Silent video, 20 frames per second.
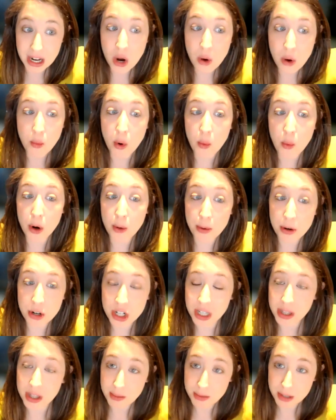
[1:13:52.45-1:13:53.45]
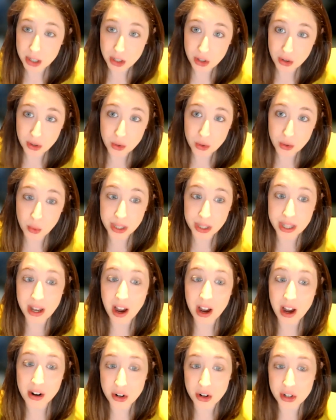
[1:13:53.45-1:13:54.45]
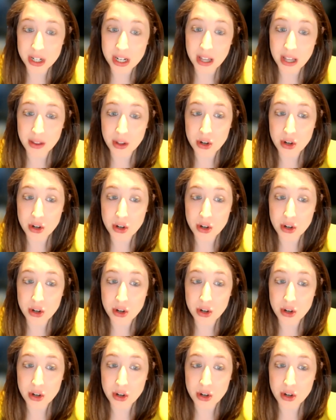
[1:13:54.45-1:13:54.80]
What we're pushing them to do is really understand